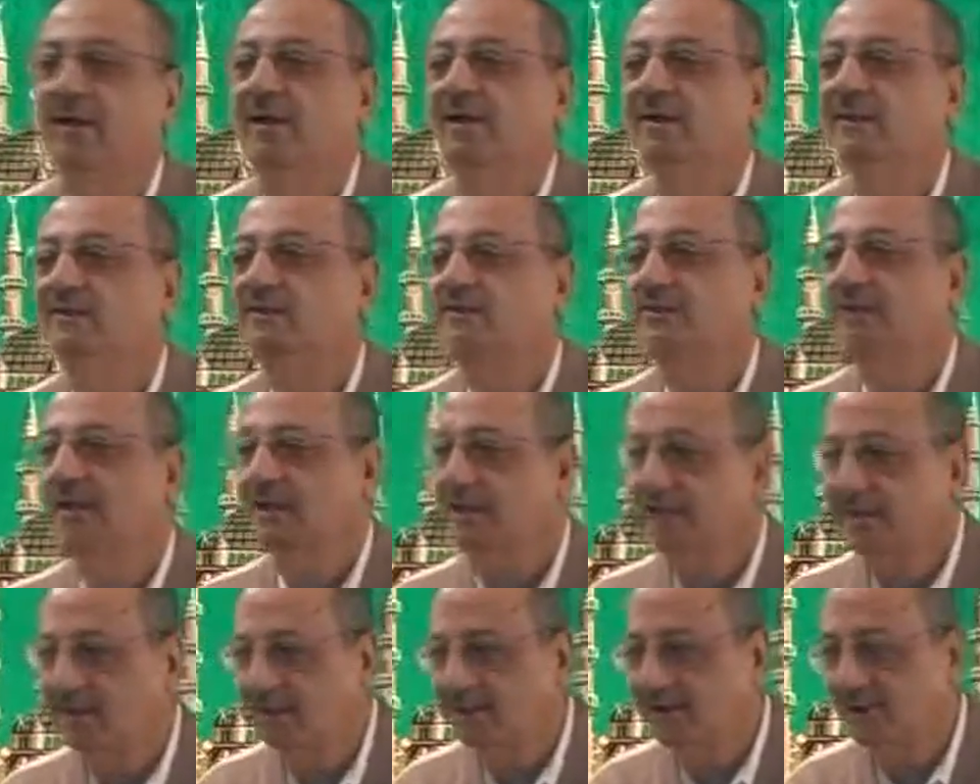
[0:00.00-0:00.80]

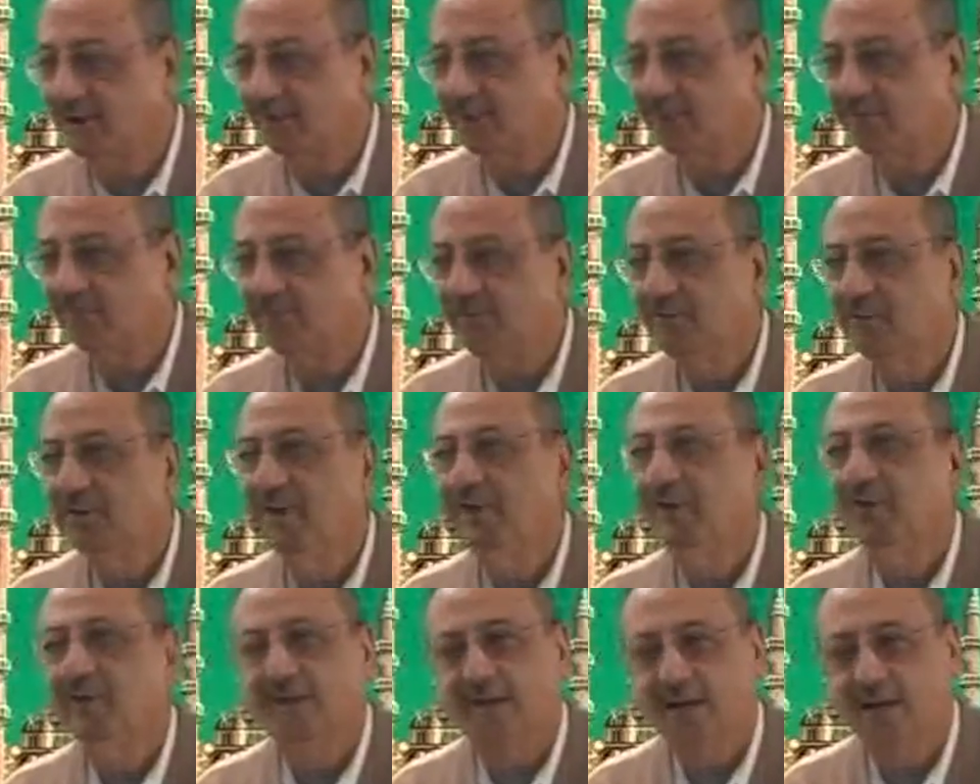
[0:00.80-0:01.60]
circle of
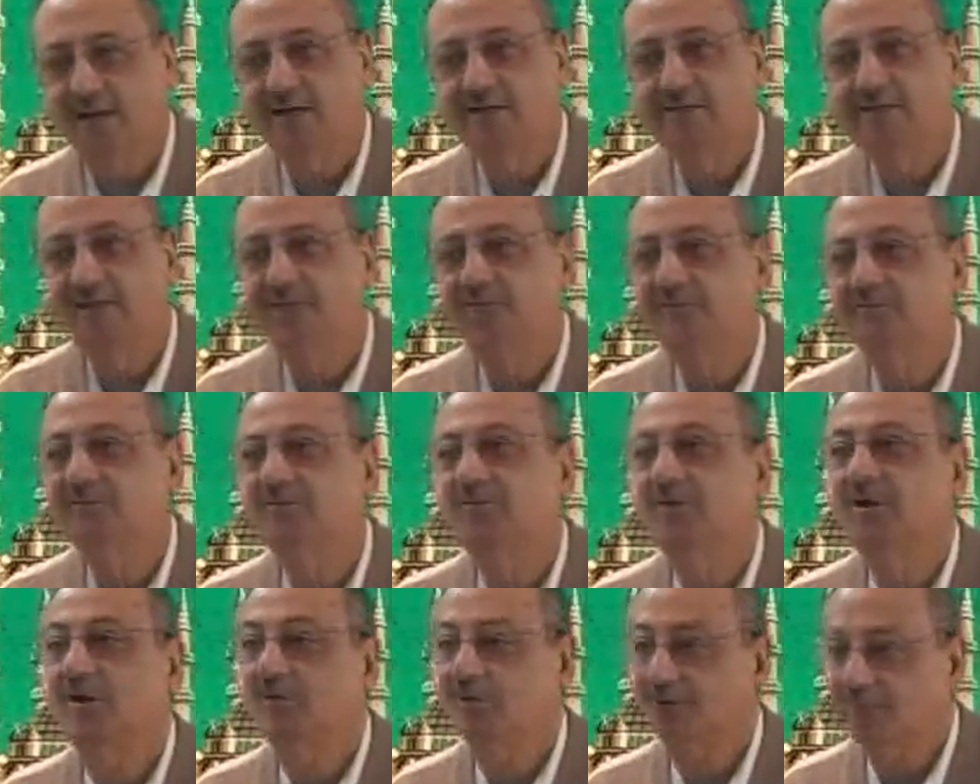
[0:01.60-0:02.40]
relatives
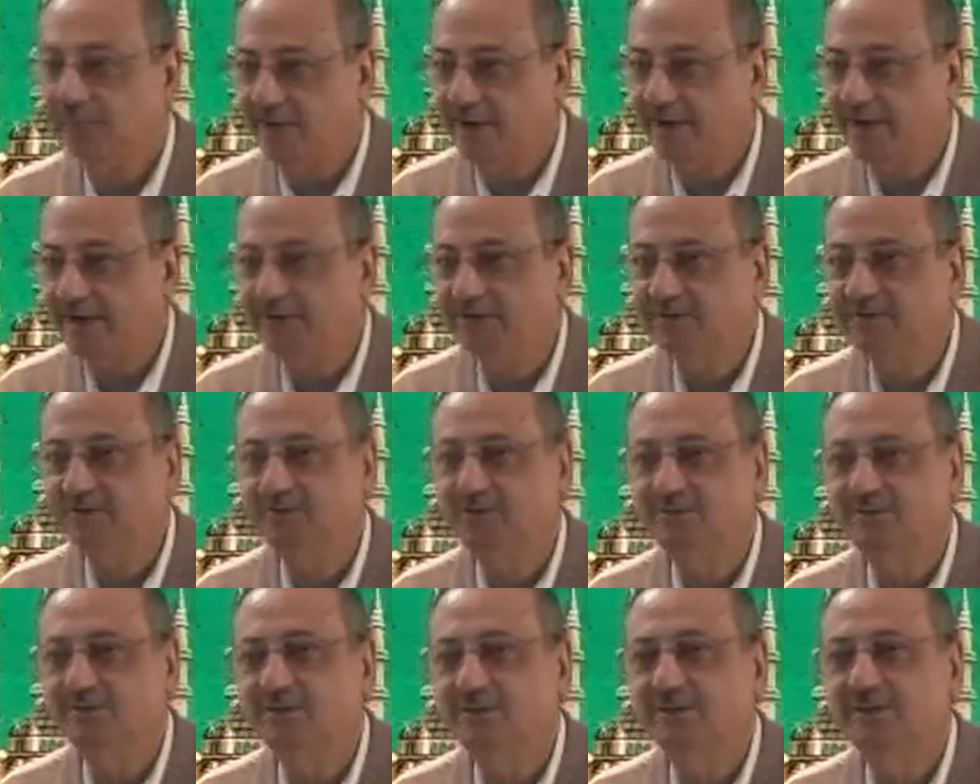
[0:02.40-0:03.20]
or
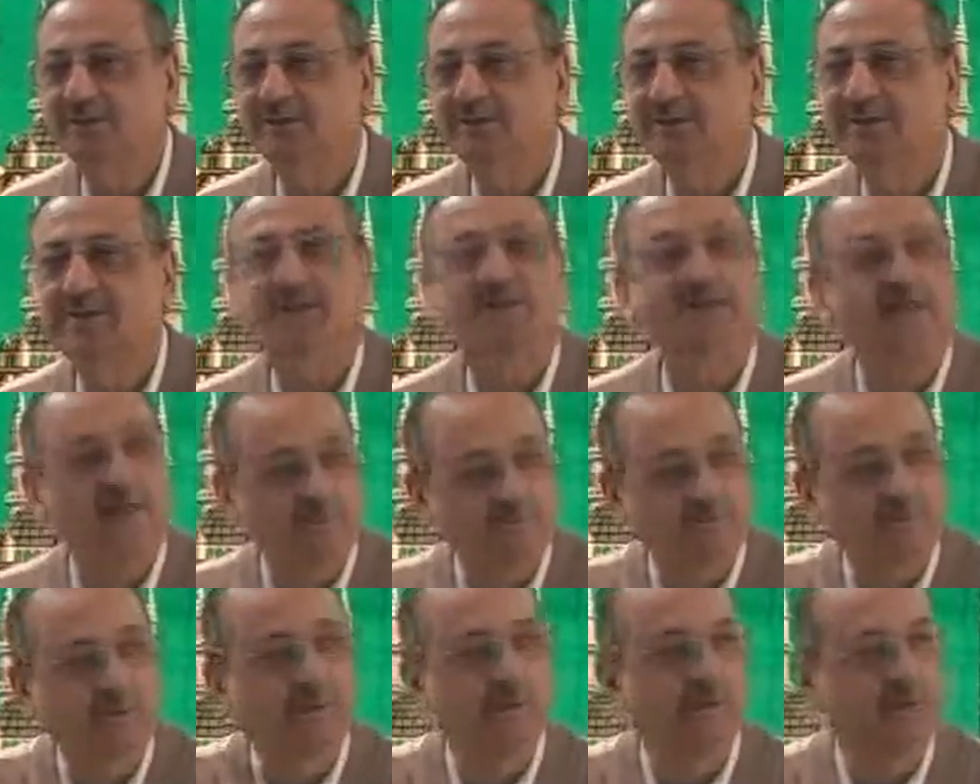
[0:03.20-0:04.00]
friends, in
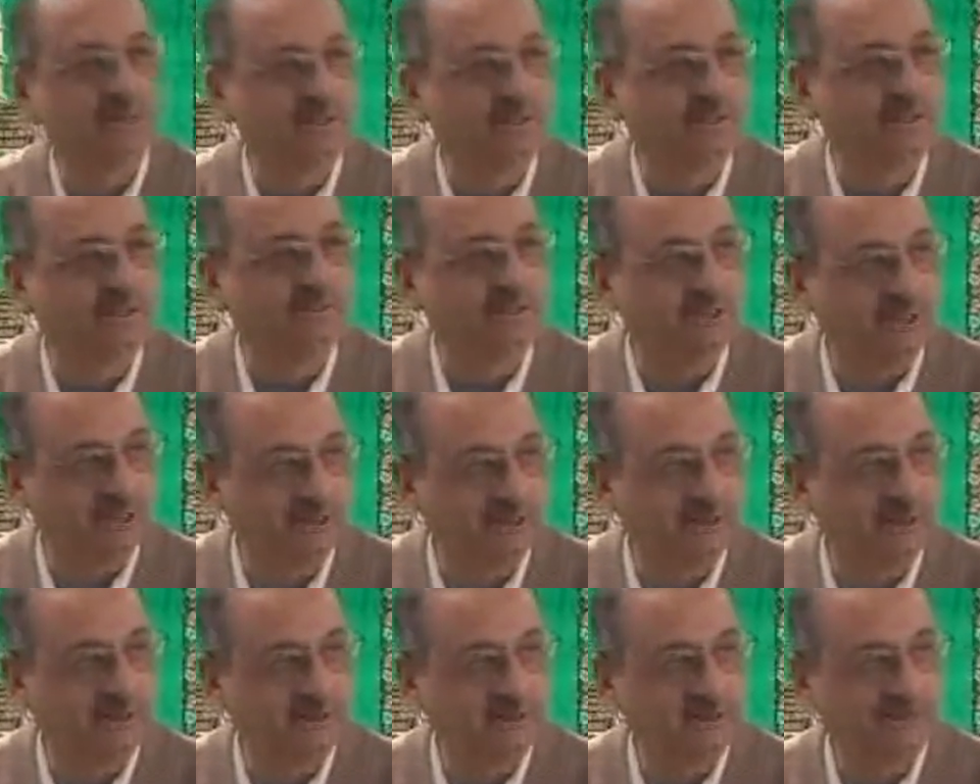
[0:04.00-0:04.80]
neighborhood,
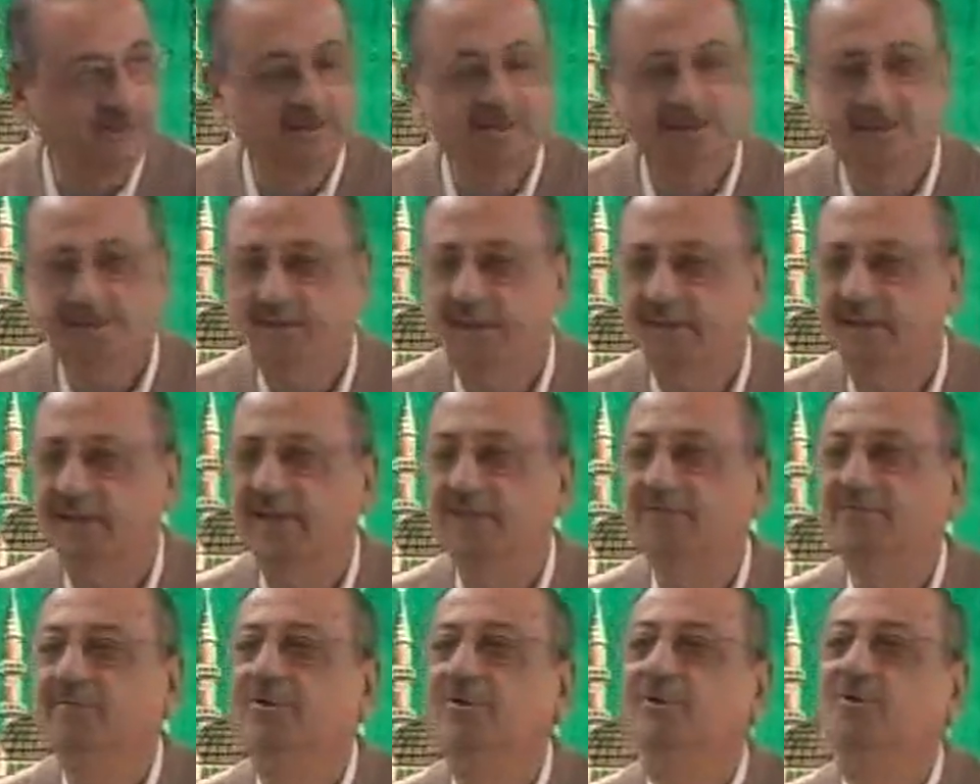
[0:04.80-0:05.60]
inshallah.
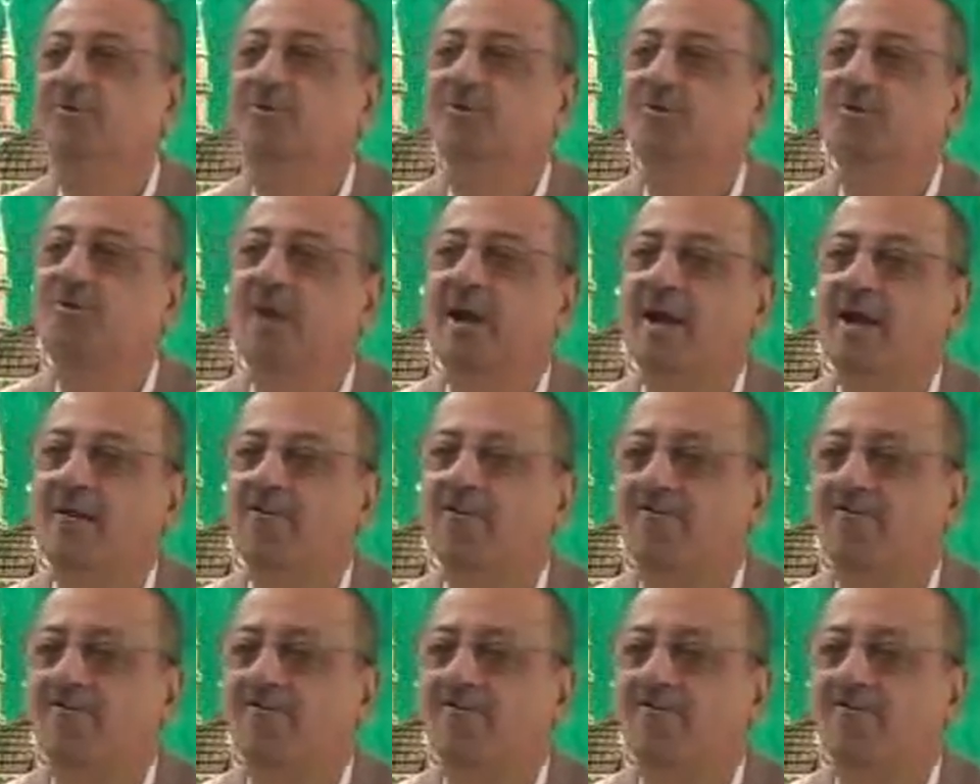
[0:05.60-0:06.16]
Even if you have